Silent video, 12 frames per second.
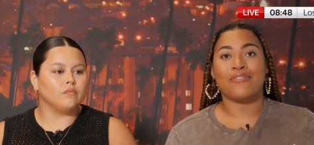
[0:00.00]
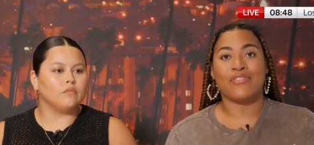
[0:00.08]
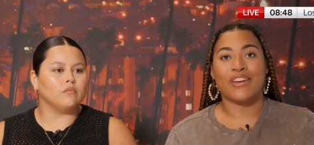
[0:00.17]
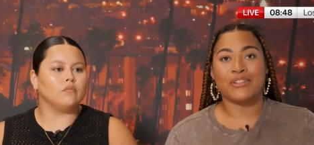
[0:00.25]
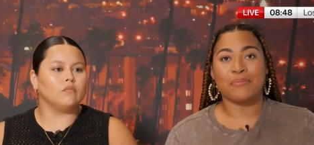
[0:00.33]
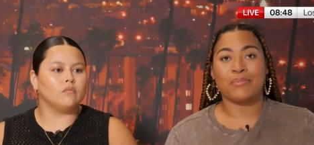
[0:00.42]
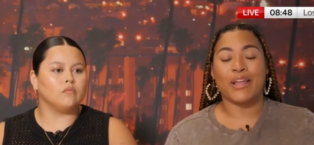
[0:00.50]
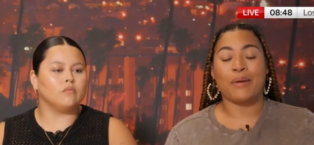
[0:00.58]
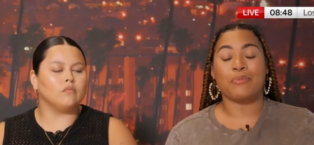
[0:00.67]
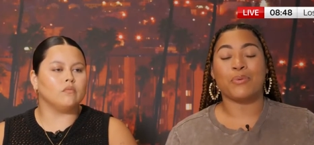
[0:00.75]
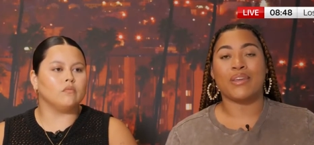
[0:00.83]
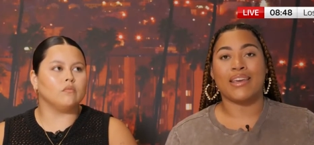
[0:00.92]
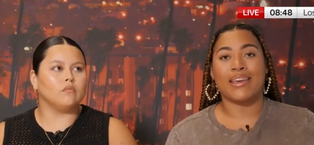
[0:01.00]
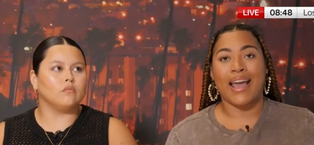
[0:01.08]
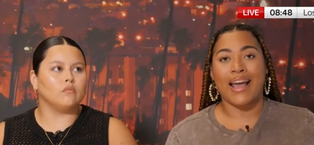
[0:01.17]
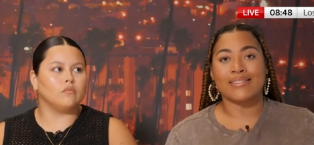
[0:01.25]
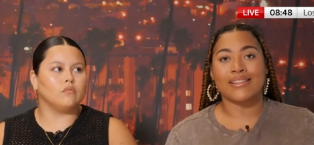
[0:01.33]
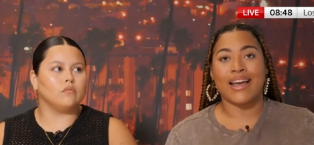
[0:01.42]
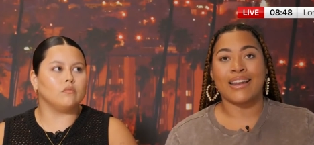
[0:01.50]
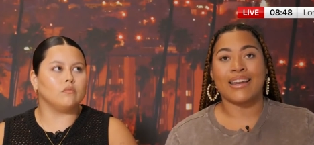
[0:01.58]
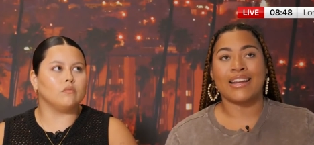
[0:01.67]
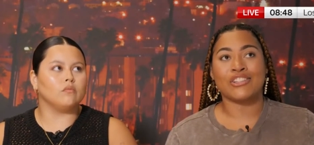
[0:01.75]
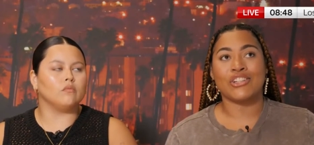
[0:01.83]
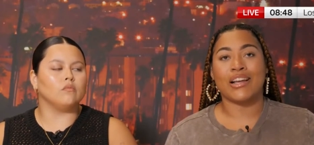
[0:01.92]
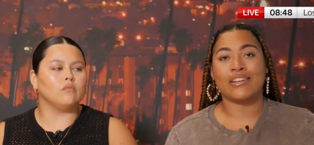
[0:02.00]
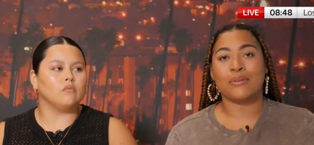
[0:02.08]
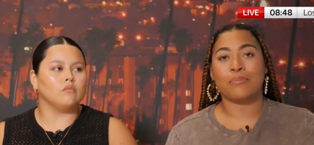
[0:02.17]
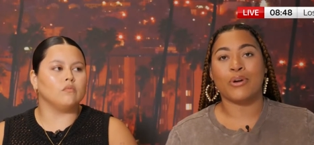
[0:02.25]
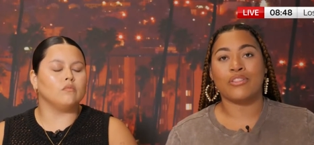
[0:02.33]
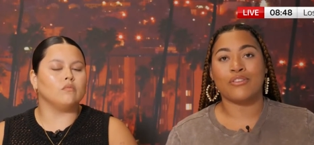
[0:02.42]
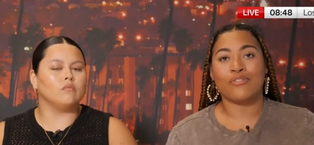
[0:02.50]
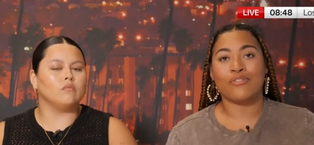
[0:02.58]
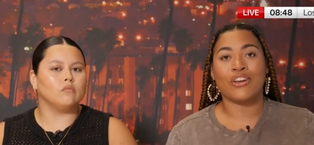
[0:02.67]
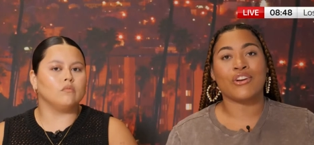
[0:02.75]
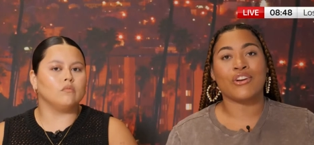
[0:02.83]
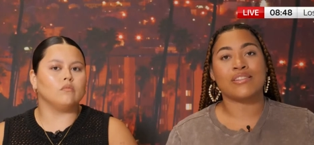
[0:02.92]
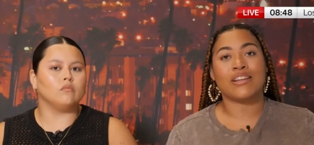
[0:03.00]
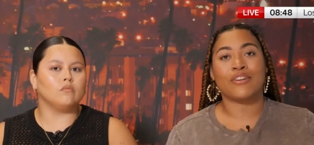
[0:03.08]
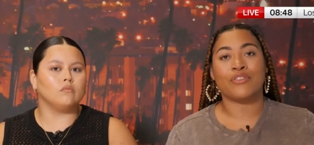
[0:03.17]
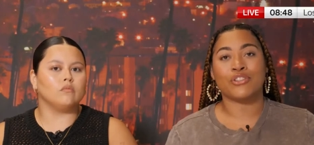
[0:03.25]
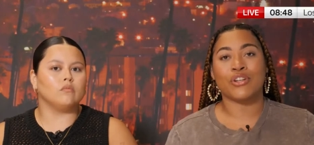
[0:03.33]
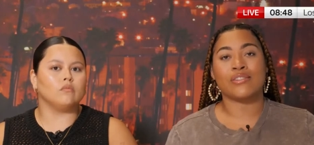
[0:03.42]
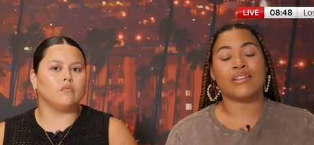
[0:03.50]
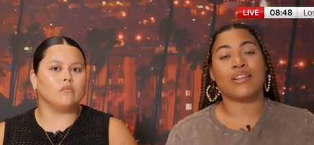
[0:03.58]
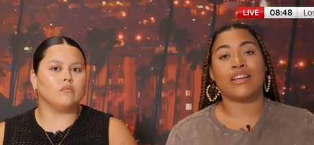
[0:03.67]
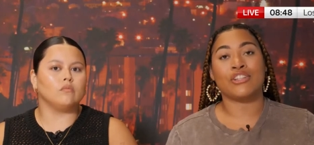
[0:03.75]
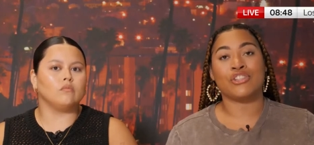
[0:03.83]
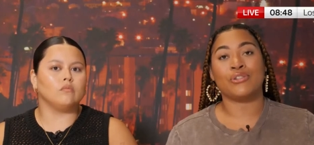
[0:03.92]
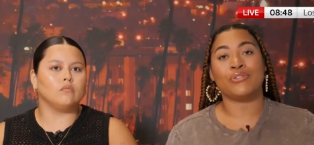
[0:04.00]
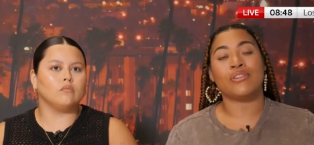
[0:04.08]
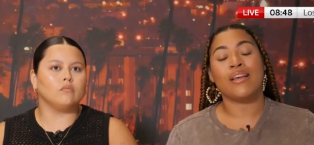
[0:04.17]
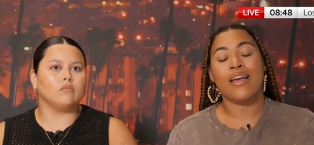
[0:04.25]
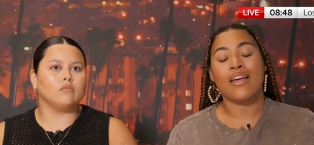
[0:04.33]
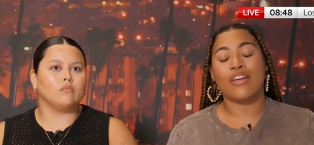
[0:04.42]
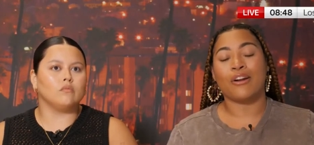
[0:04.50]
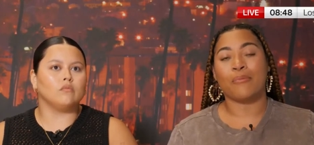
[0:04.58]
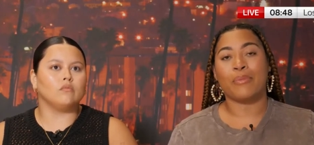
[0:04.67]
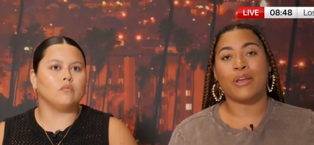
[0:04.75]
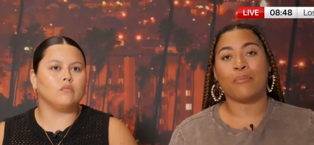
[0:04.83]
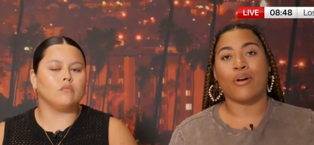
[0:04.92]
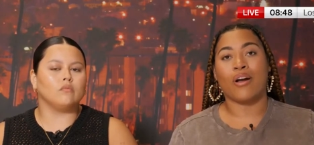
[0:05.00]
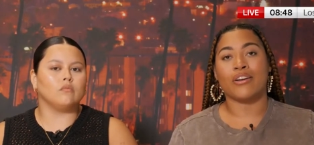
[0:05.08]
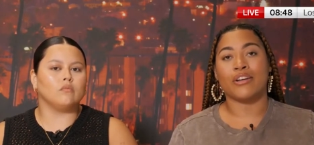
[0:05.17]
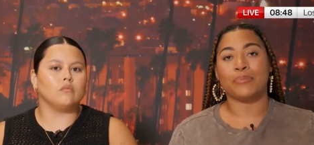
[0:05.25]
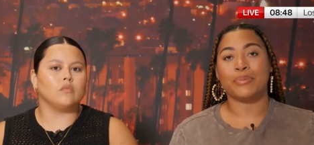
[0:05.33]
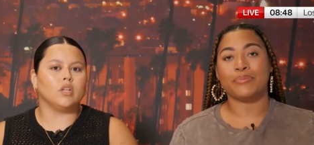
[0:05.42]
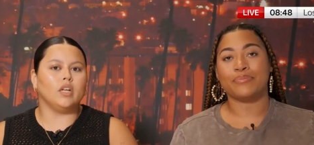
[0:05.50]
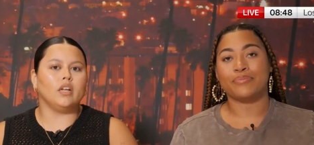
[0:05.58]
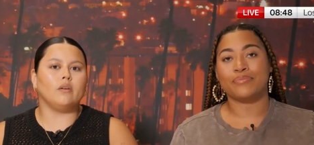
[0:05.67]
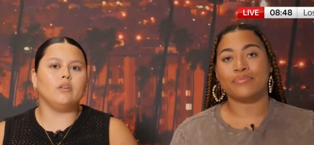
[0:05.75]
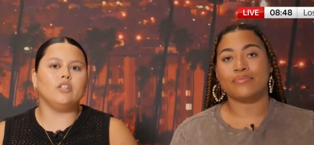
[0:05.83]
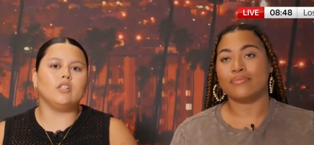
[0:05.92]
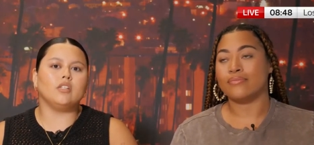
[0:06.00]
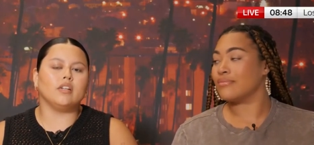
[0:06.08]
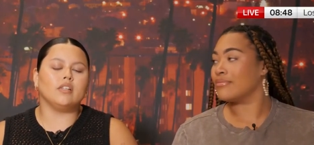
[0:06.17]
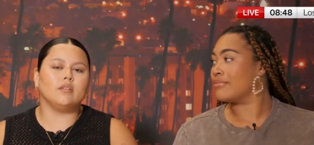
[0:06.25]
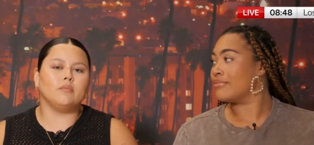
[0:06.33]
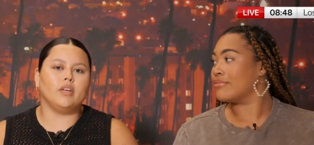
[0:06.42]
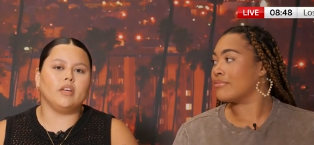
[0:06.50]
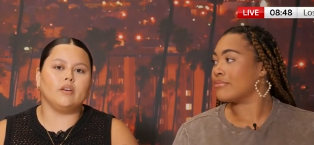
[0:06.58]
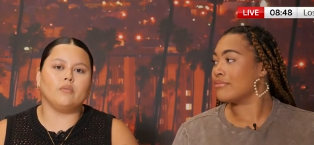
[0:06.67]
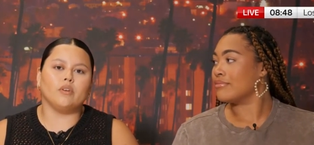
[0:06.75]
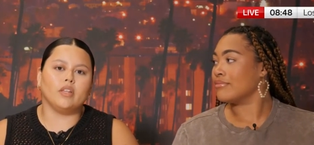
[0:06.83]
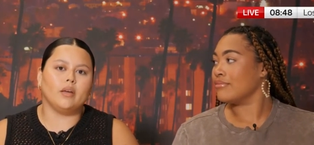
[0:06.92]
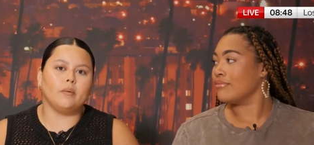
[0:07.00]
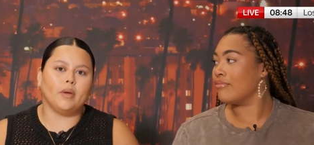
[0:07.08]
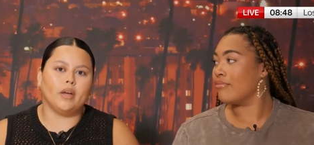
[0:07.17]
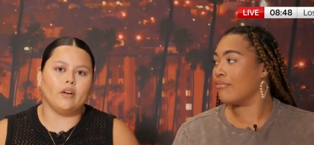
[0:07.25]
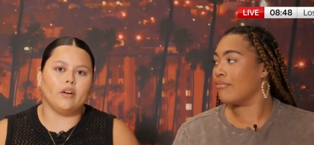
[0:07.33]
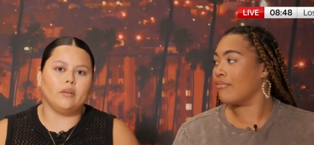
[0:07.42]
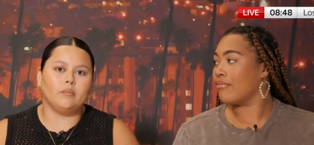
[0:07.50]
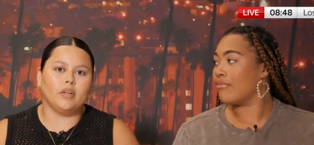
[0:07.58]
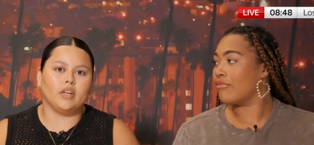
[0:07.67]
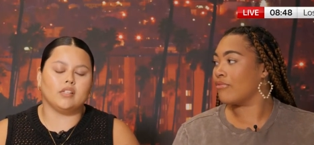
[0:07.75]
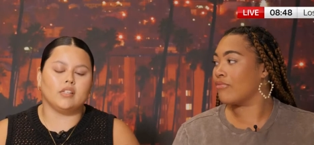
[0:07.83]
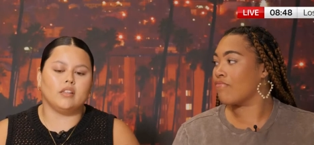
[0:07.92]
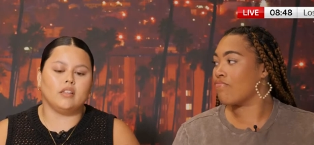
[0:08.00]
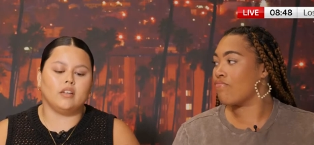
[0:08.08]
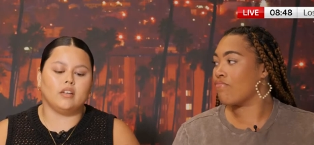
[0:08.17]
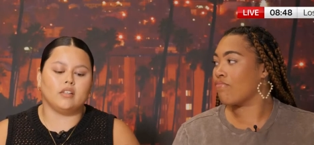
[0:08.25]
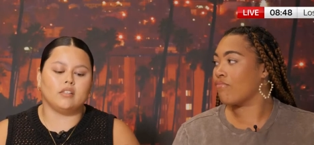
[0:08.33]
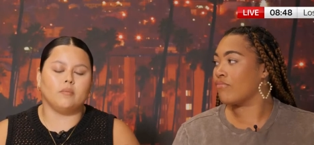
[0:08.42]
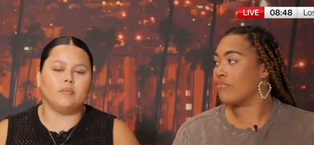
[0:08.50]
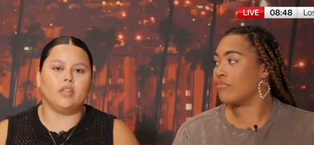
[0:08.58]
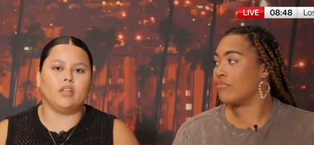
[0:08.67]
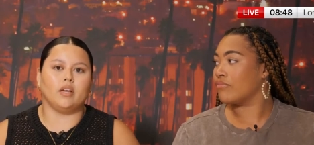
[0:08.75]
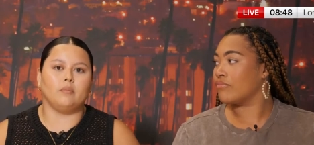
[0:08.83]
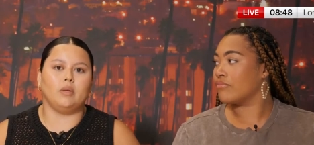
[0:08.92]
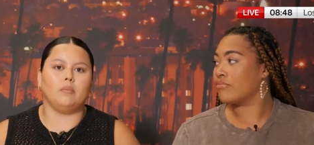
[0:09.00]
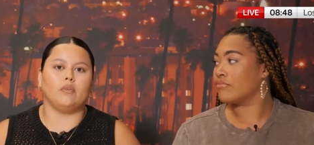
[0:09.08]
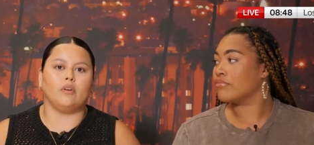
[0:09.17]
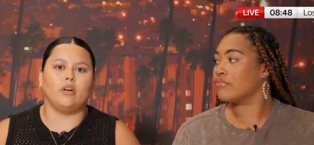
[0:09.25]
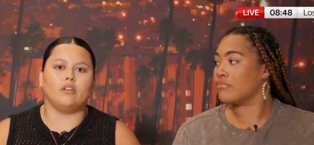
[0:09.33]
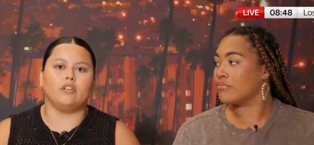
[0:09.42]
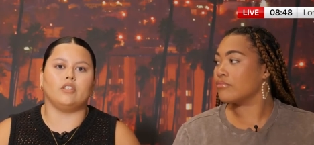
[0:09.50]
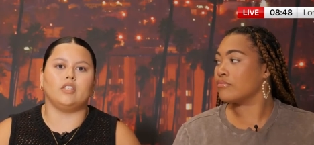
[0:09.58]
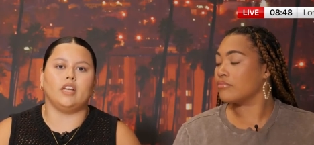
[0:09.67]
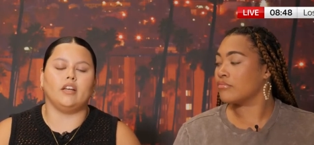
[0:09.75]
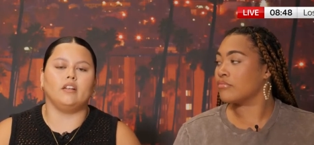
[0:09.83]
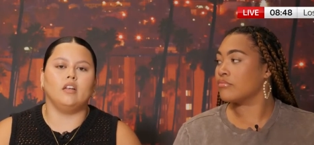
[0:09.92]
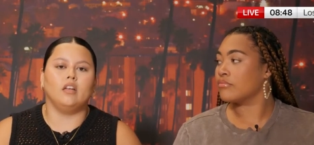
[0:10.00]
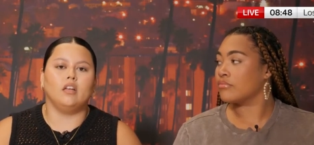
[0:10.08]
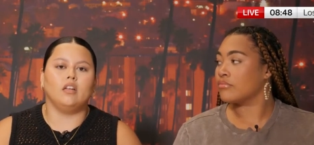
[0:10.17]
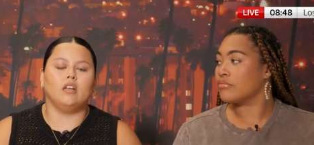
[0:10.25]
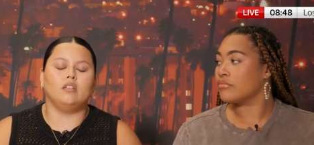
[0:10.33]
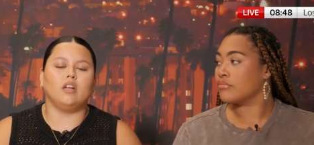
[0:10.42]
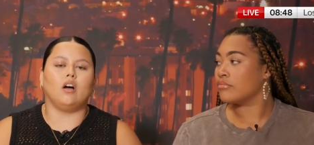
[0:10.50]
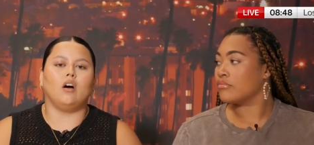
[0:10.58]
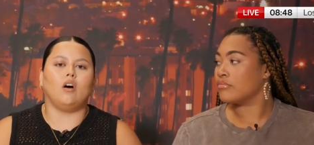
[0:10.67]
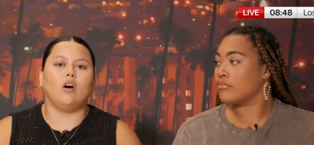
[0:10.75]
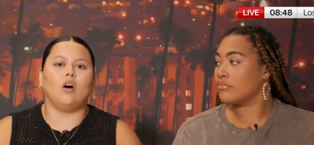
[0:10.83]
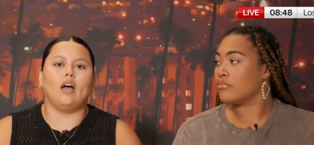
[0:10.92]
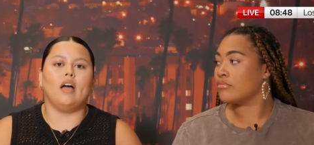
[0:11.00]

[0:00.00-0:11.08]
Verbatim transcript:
Speaker 1: get victim blamed, we get gaslighted, and she likes to point the finger instead of addressing the issues that are being brought up.
Speaker 2: And I would just like to make it really apparent because I think it's something that people don't understand not